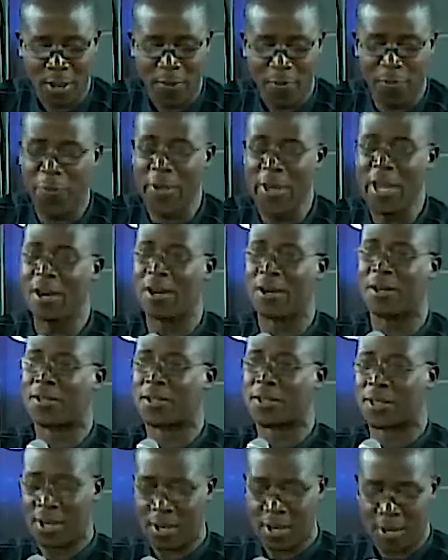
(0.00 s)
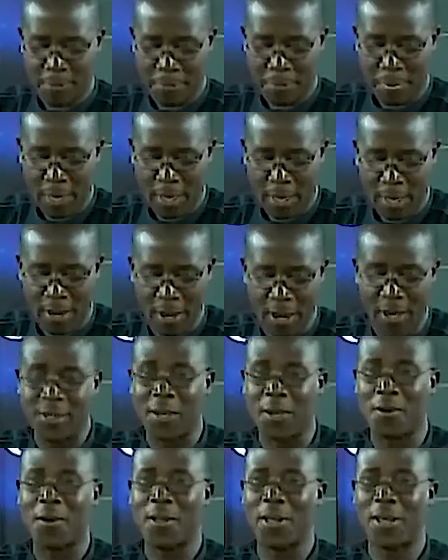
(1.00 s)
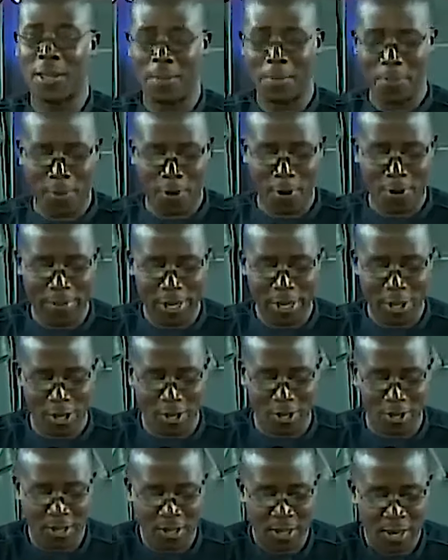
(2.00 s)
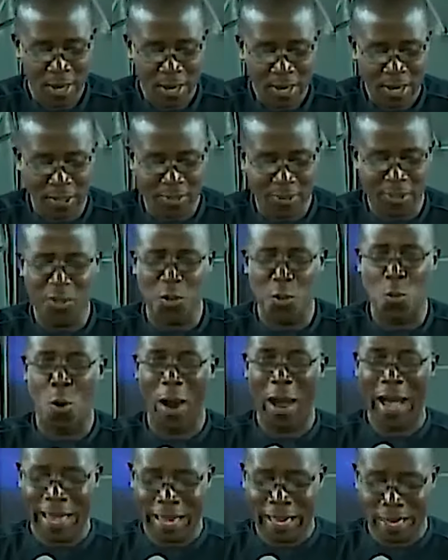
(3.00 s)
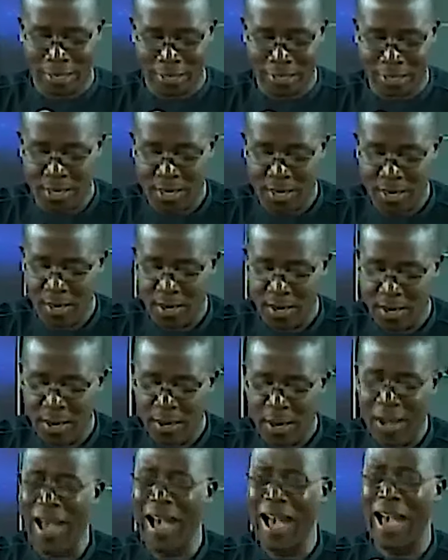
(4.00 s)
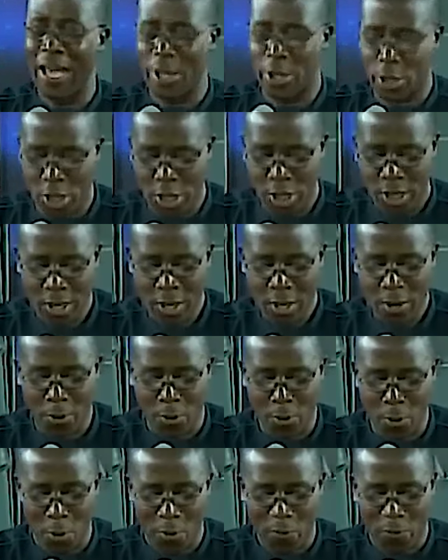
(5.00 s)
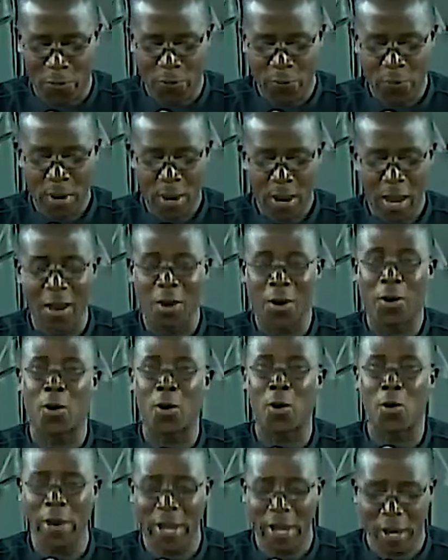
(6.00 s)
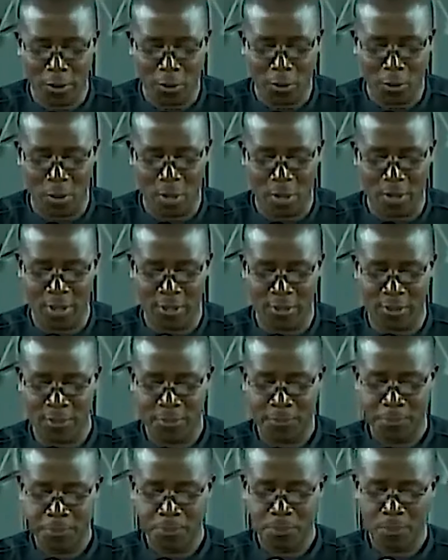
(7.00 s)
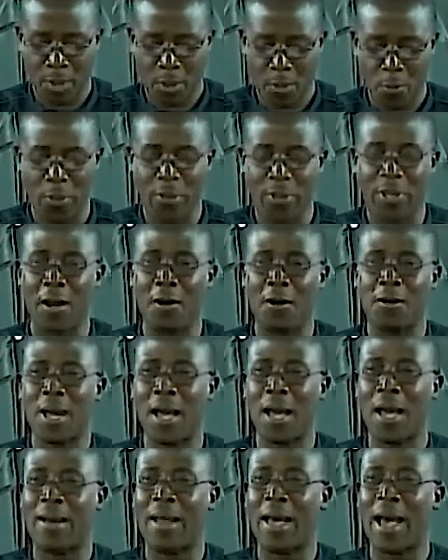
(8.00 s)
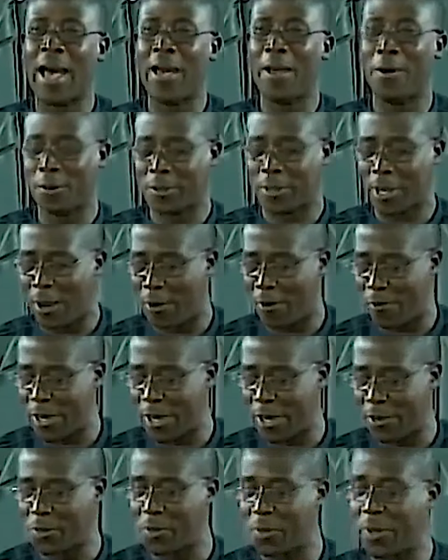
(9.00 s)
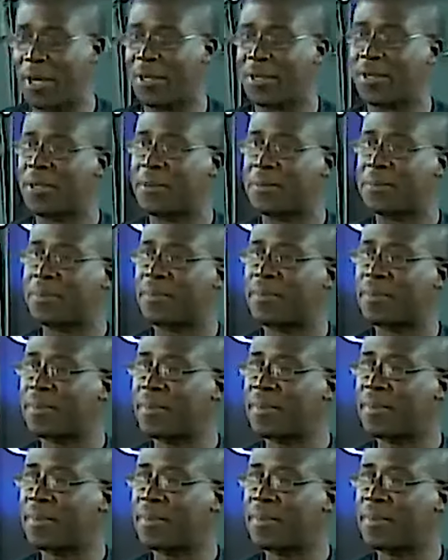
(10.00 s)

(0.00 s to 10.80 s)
Fierce. That's another thing Paul mentioned. That is wild, harsh, rough, and cruel to others without an iota of gentleness.